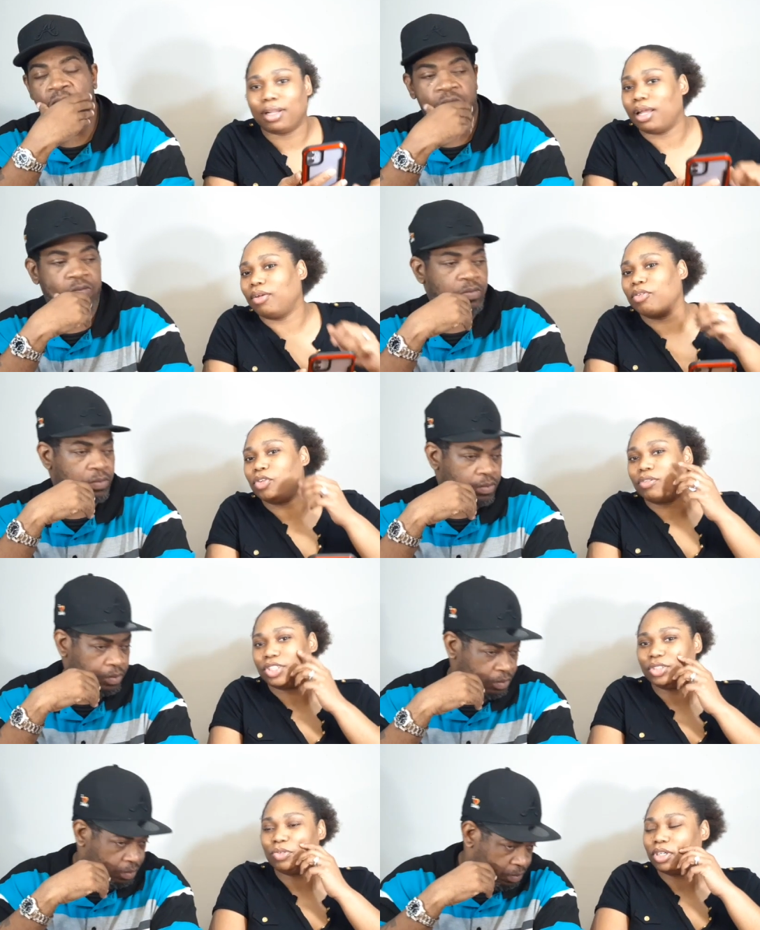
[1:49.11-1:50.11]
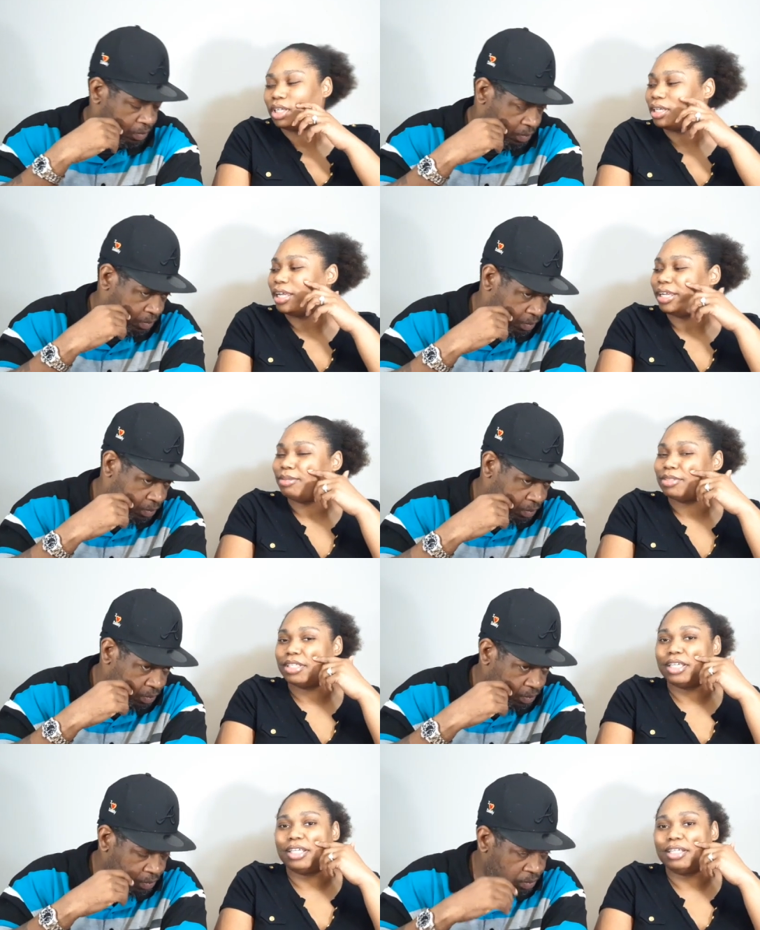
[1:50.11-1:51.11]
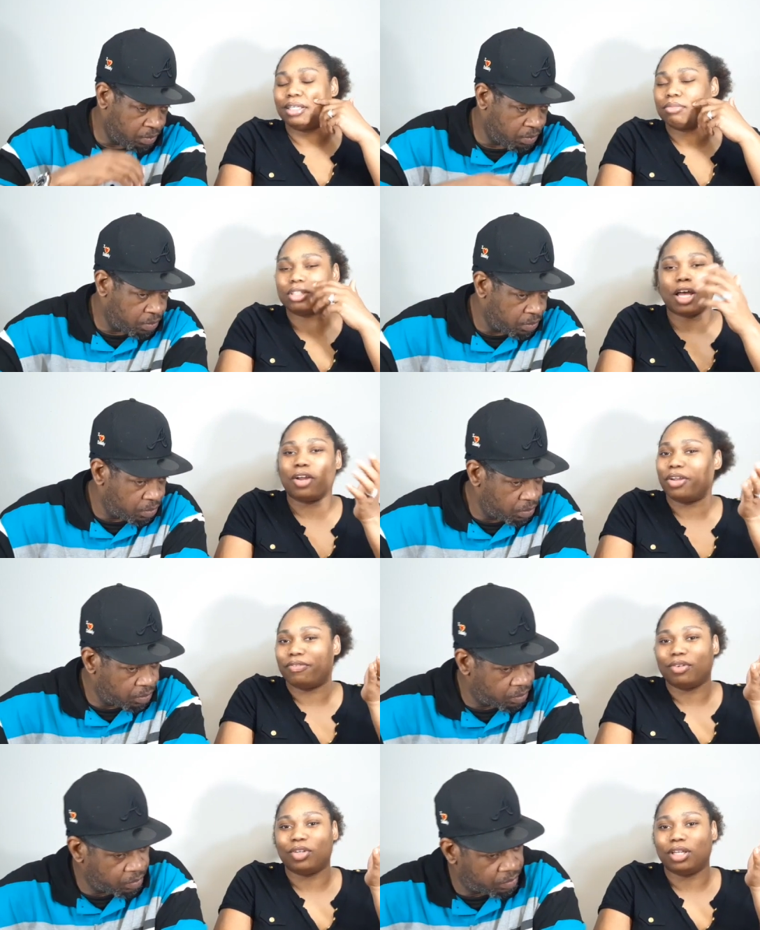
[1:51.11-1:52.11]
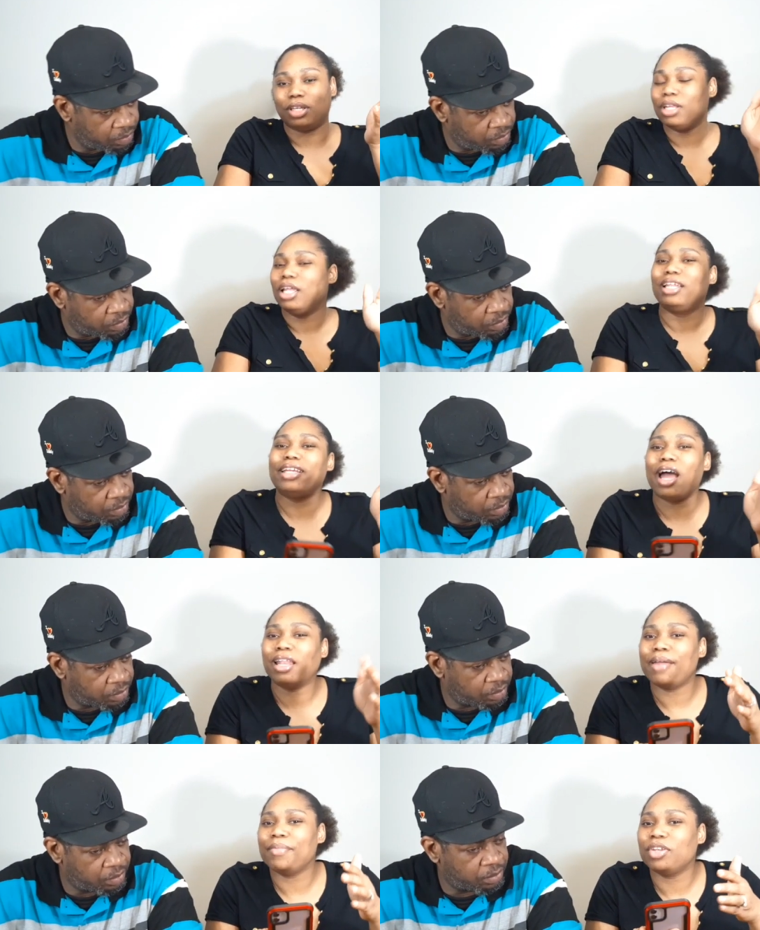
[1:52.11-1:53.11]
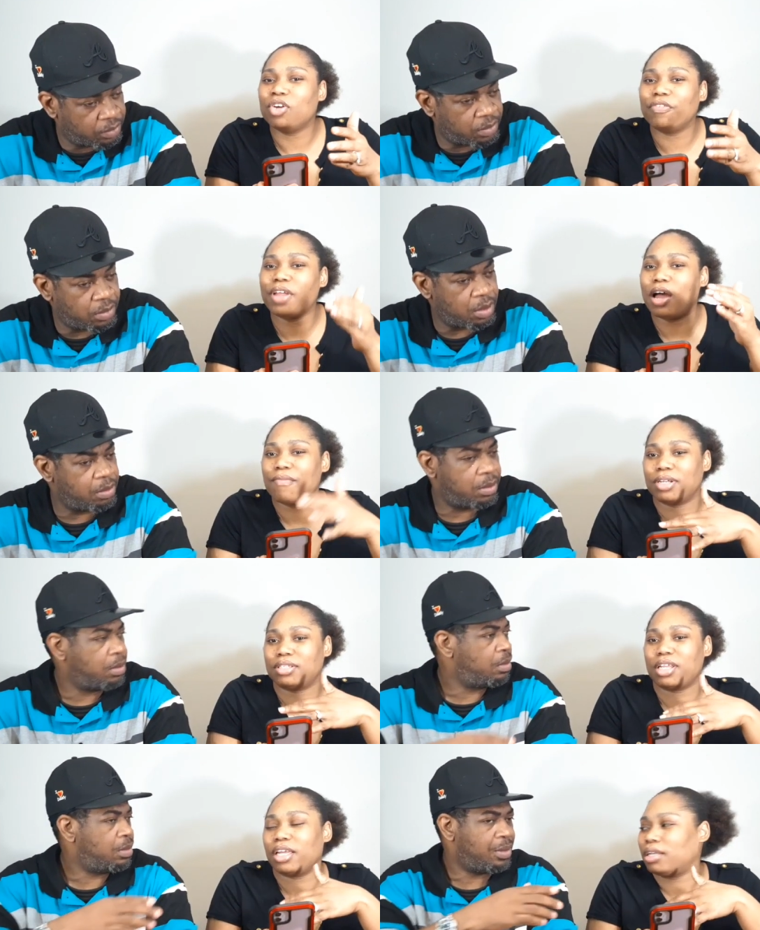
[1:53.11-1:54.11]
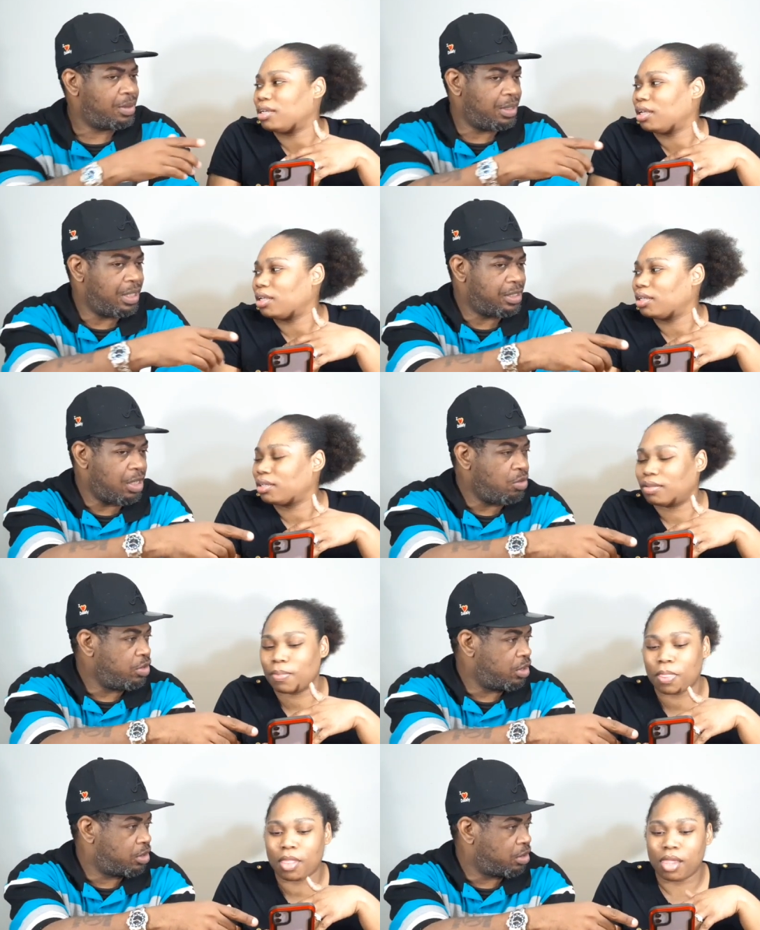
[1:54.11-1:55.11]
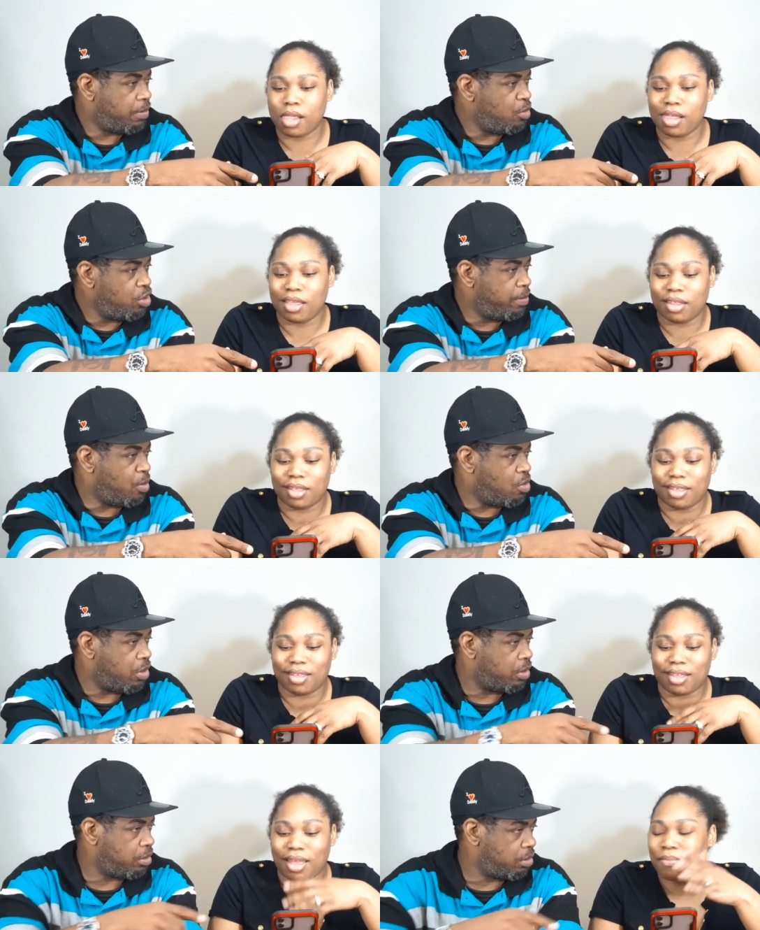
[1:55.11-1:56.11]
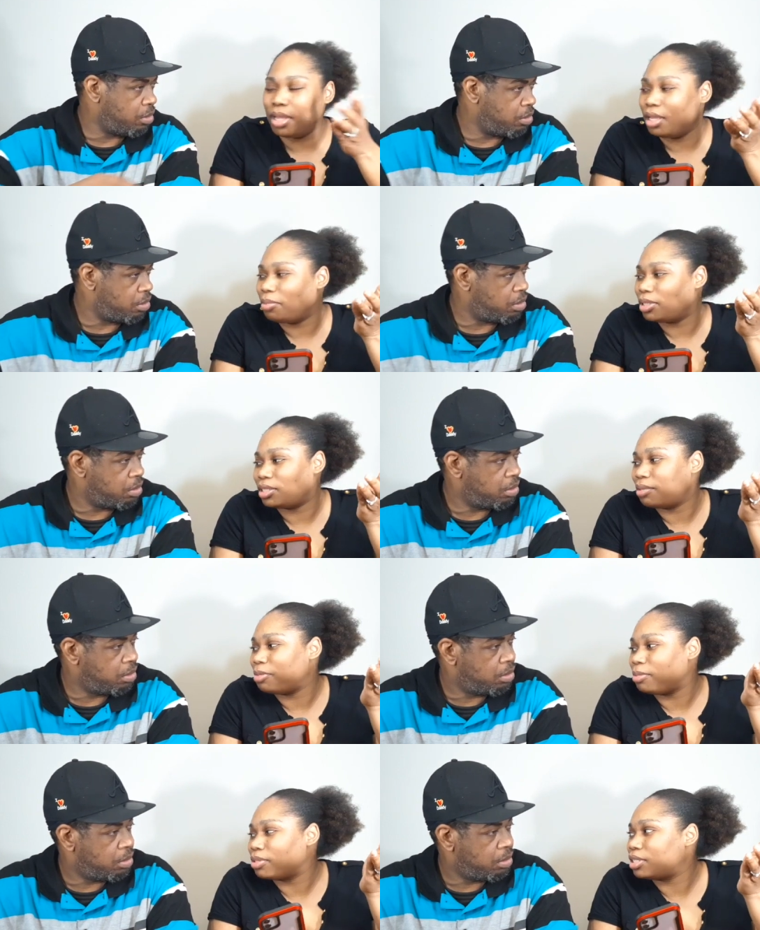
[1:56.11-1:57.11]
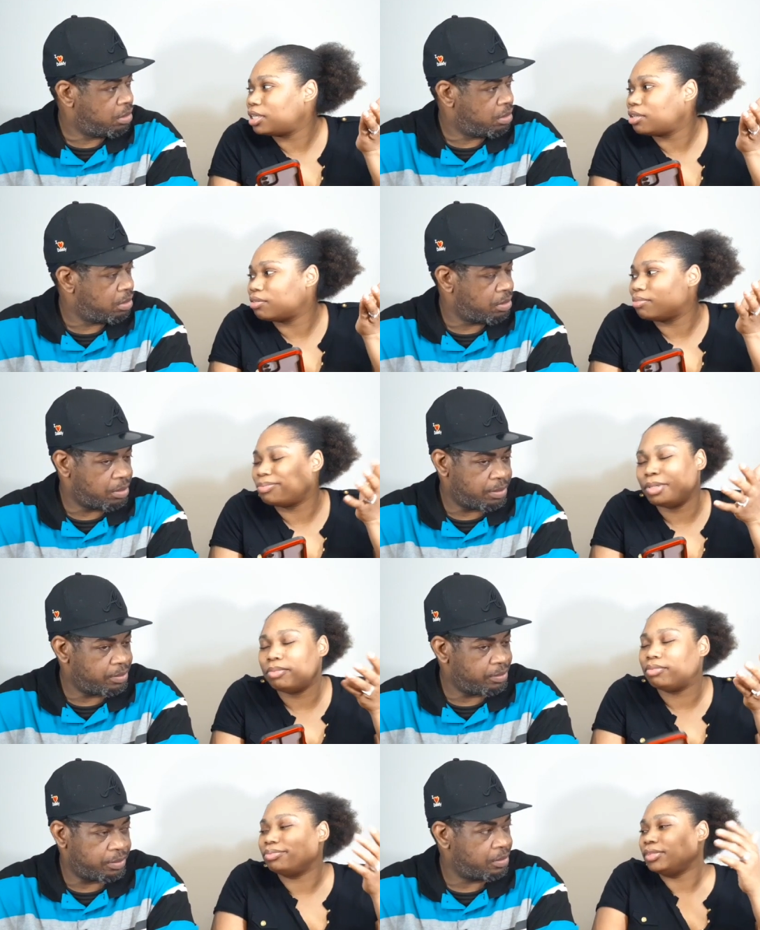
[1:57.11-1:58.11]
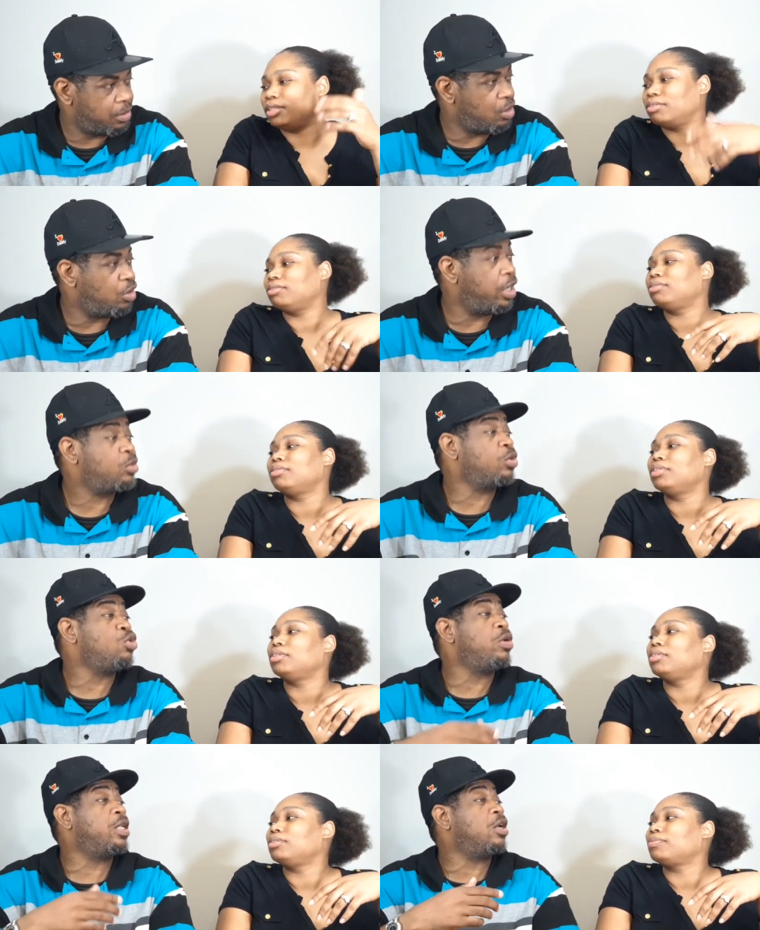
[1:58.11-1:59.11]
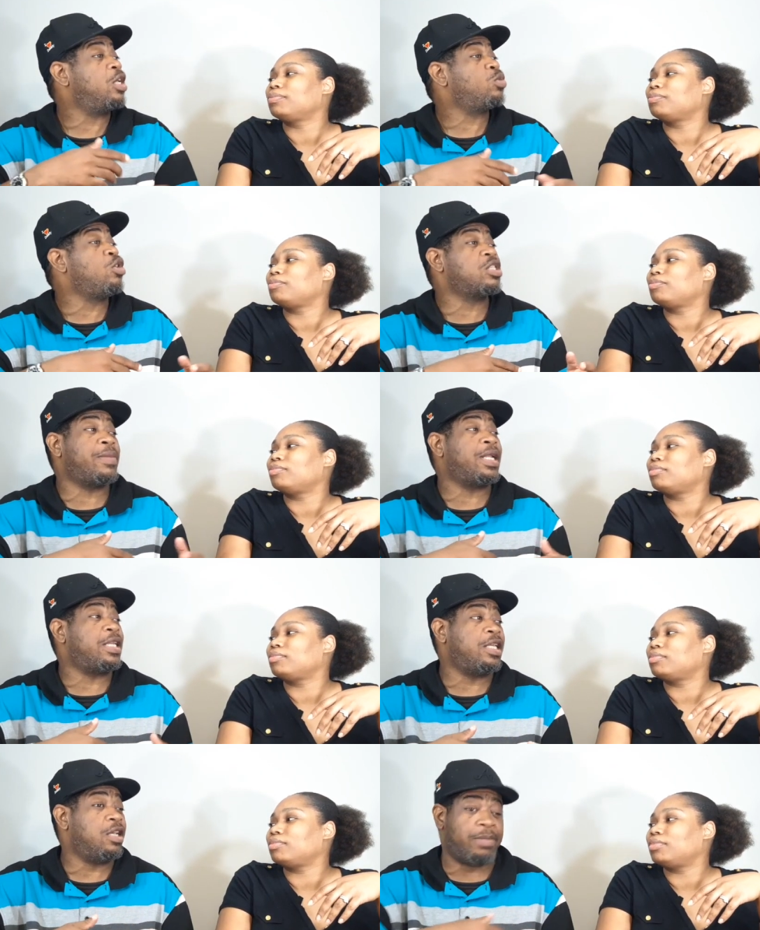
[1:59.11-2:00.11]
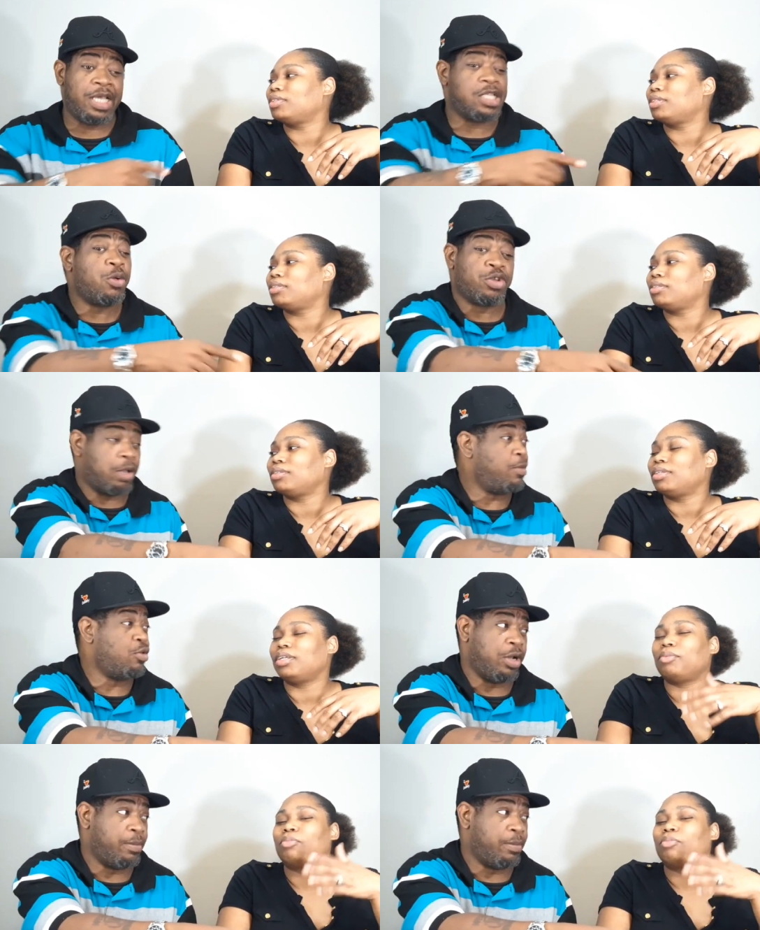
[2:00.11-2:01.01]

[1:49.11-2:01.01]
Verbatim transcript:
Speaker 1: I don't know if she wanted her name said. I'm sorry if you didn't. Y'all let me know if y'all want to say it's on the
Speaker 2: community board.
Speaker 1: I mean, but some people still. People,
Speaker 2: no, no, that's when you hear. No, that's when you hear somebody DM. It's on the community